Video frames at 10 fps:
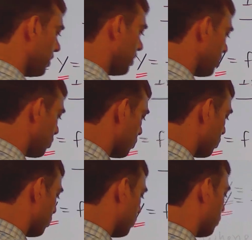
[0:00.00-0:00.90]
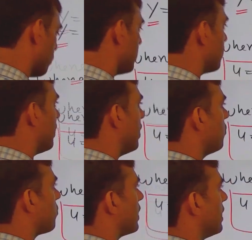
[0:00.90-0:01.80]
So, what is the value of
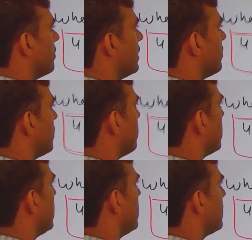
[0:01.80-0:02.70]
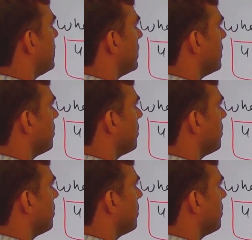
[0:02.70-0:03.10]
a derivative? If we write here